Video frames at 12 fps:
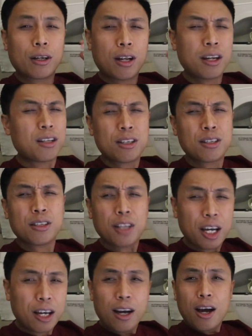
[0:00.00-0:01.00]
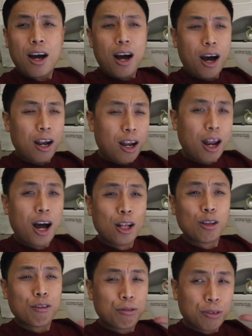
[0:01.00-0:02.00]
And it doesn't take a
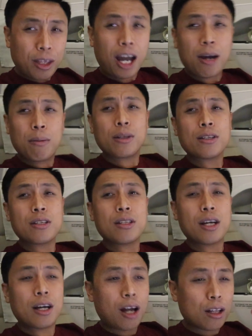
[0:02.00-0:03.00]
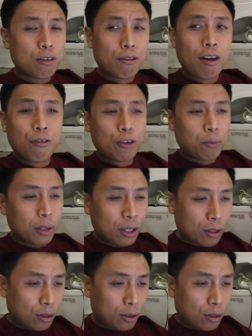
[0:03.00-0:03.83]
lot of time, it doesn't take a lot of effort, but